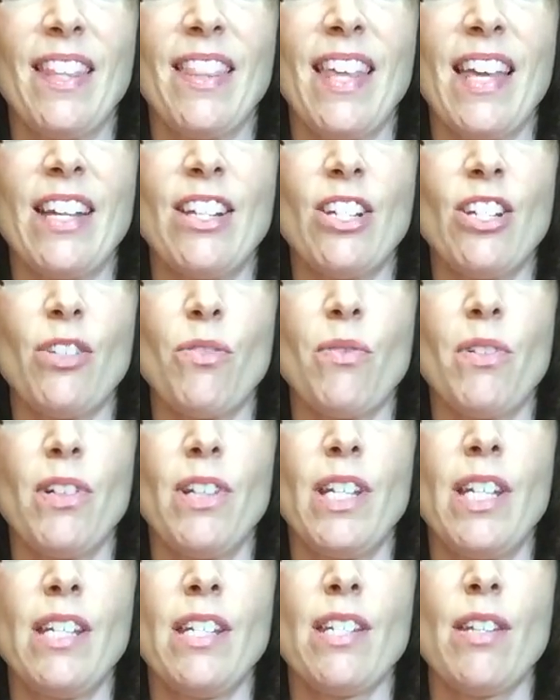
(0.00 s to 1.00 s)
Then just
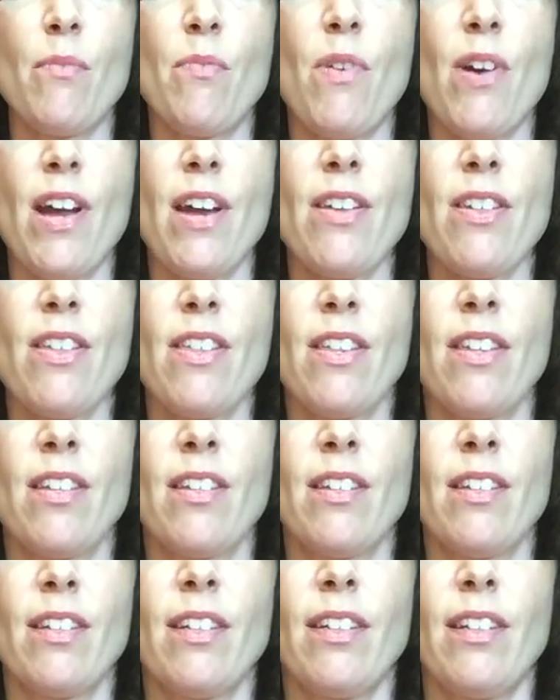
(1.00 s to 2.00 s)
release the breath,
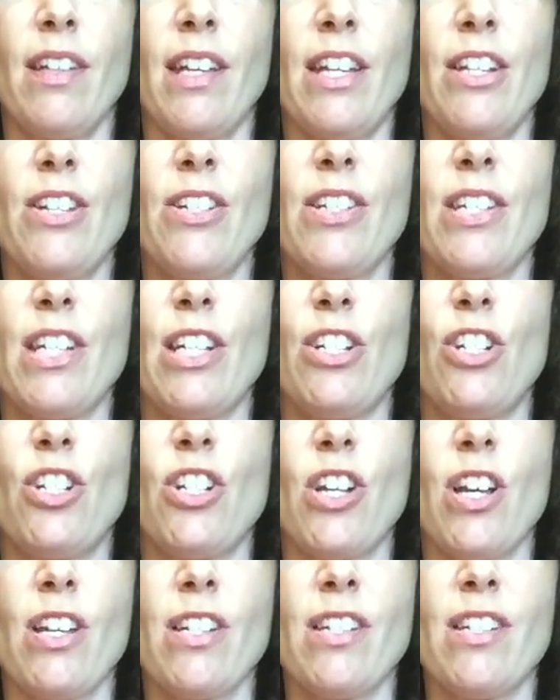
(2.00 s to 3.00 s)
and you see it
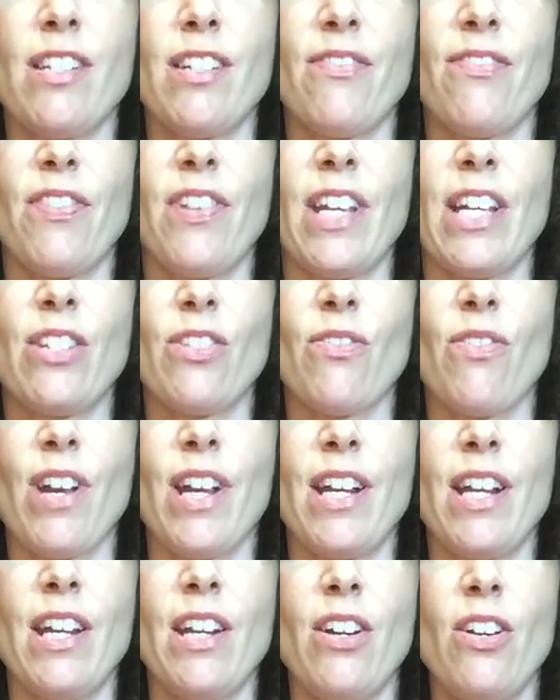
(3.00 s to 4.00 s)
just deflates
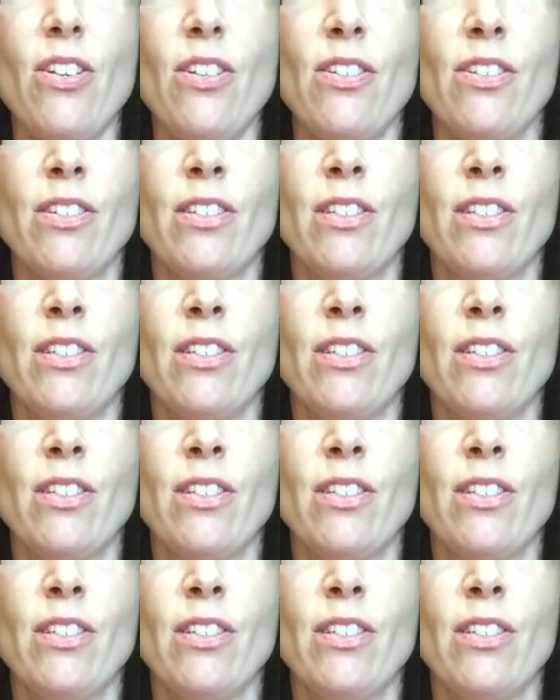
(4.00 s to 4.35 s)
right here,